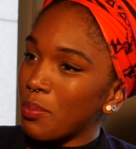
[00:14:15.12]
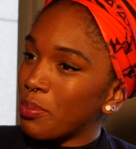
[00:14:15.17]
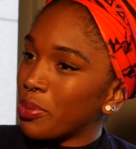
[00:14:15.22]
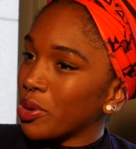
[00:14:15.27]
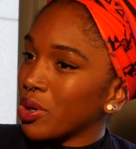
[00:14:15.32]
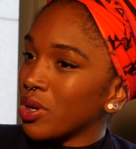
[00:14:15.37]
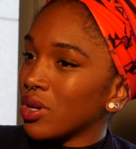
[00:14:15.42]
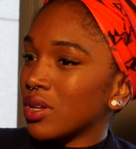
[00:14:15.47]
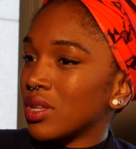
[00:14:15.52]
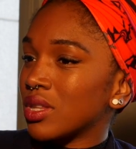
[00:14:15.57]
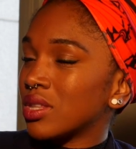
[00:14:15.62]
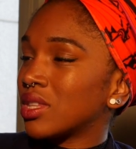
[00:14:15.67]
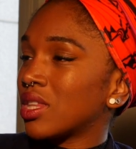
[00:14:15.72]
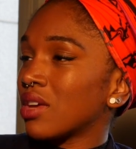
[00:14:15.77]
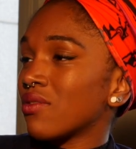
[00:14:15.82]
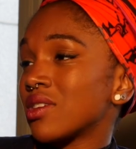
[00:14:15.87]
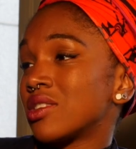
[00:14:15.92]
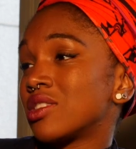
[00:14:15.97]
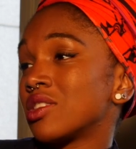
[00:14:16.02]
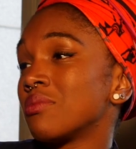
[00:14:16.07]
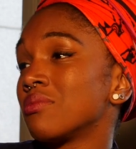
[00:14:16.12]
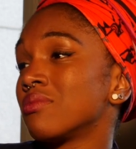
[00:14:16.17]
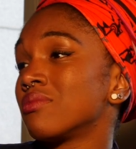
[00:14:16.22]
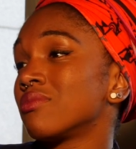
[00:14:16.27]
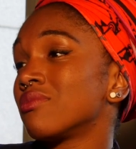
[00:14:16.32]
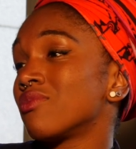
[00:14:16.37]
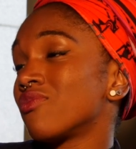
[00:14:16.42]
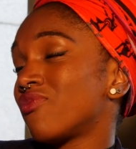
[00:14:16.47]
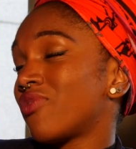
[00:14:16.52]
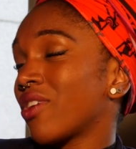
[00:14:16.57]
But there are some
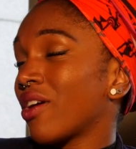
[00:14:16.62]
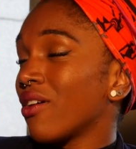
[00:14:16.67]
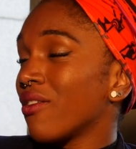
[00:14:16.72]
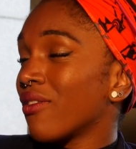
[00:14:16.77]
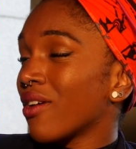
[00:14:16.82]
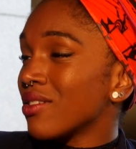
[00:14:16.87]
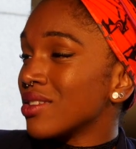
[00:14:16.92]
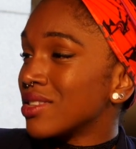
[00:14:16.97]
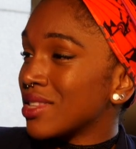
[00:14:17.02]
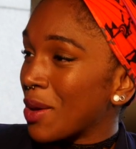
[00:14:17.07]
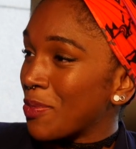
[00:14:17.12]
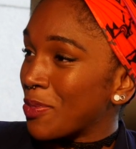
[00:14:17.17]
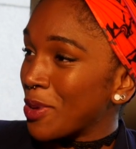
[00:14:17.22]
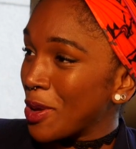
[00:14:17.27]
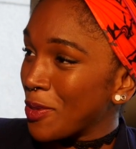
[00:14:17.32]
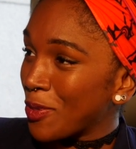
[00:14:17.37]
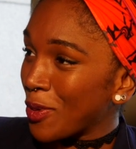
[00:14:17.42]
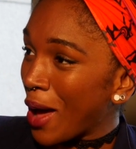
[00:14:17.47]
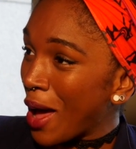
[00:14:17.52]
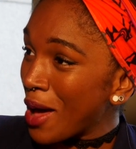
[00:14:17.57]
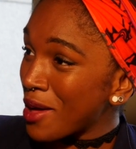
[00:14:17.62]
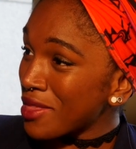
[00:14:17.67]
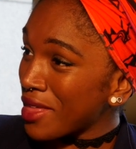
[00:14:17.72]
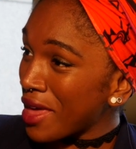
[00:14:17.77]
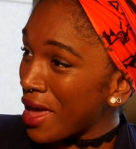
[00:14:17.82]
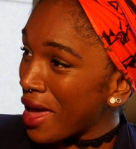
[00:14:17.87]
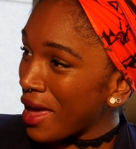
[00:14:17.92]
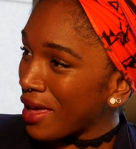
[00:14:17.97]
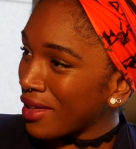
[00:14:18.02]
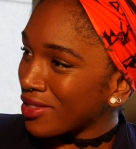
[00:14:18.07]
very, very sad people out
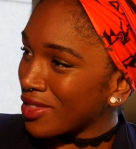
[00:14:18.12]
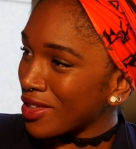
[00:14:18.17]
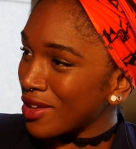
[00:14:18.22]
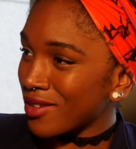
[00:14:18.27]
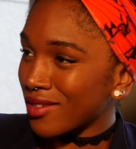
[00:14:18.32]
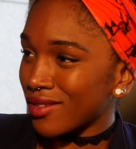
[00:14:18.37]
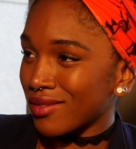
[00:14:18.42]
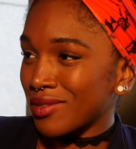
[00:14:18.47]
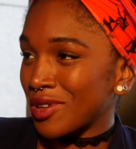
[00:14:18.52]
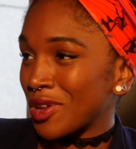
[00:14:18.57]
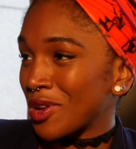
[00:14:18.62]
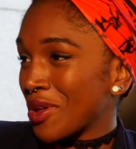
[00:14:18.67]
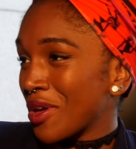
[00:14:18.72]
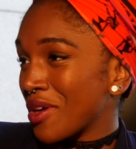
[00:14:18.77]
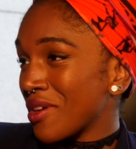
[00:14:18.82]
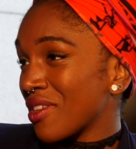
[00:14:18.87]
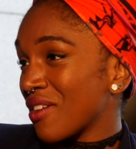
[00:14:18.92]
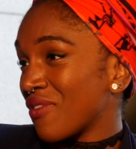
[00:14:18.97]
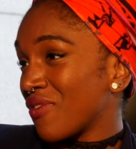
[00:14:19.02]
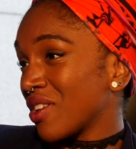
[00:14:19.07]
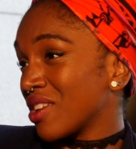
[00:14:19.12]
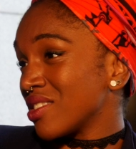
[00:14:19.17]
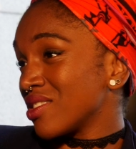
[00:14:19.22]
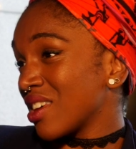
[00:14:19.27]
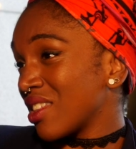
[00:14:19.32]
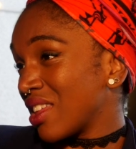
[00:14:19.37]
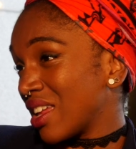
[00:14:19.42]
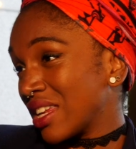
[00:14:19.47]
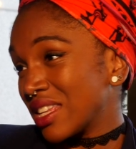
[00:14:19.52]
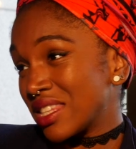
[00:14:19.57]
there that, you know, they feel as
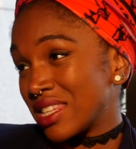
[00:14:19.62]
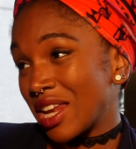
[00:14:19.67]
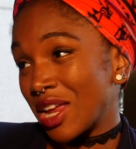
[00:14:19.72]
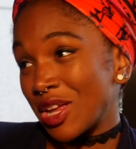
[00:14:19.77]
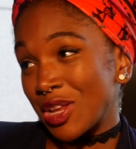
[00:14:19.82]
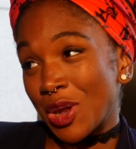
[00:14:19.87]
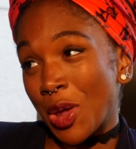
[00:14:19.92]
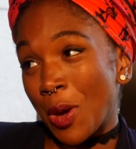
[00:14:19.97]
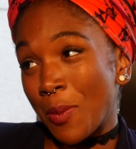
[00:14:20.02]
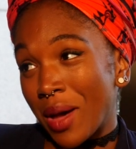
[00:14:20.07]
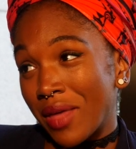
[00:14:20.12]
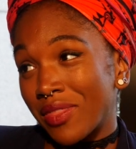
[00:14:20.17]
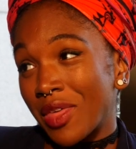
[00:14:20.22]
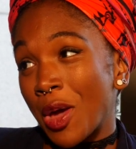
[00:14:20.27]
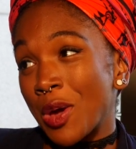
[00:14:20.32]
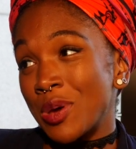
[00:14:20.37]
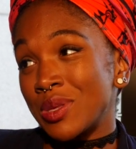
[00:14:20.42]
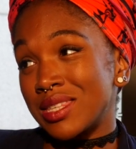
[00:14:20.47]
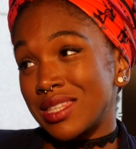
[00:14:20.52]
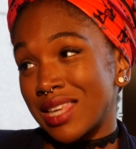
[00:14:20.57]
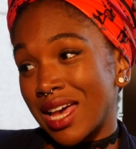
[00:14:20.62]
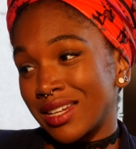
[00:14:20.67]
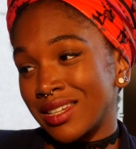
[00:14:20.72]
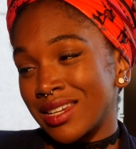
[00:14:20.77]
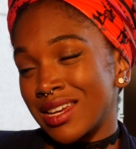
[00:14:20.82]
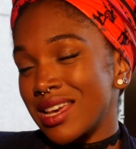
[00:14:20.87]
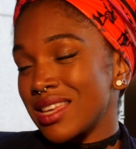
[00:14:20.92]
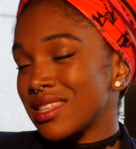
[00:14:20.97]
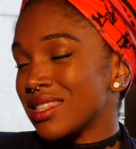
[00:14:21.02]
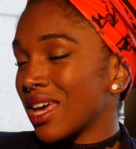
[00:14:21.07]
though they need to let you know about their own
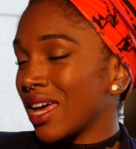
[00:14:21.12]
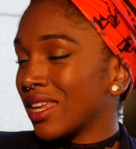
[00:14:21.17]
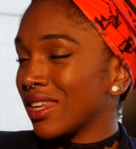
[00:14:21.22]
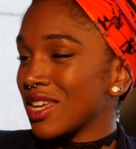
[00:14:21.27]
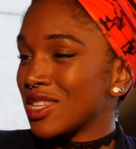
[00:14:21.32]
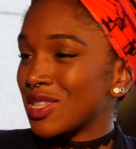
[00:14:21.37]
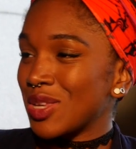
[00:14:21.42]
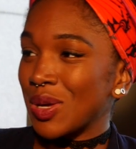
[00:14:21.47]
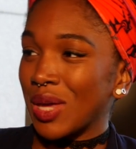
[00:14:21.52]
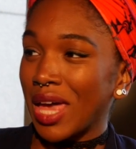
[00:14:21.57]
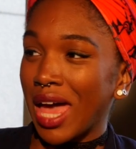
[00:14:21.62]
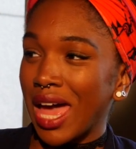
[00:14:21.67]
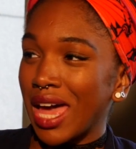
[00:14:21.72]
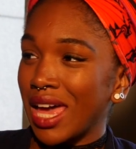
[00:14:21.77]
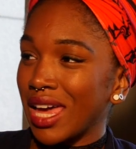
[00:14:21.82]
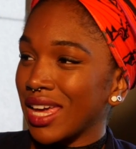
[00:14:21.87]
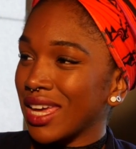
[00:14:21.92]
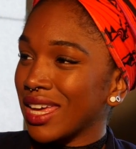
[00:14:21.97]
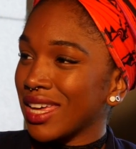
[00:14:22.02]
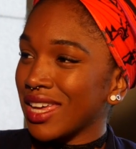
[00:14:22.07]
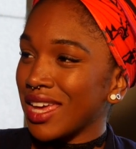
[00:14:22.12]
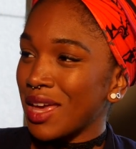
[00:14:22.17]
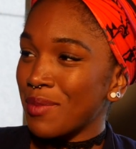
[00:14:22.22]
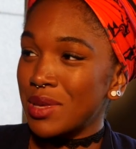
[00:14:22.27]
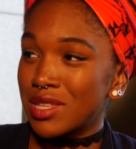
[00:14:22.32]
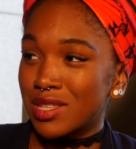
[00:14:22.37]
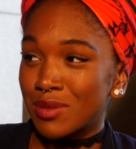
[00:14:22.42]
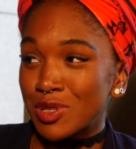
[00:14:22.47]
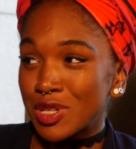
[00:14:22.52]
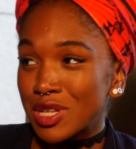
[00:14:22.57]
sadness, and that's okay. It means I'm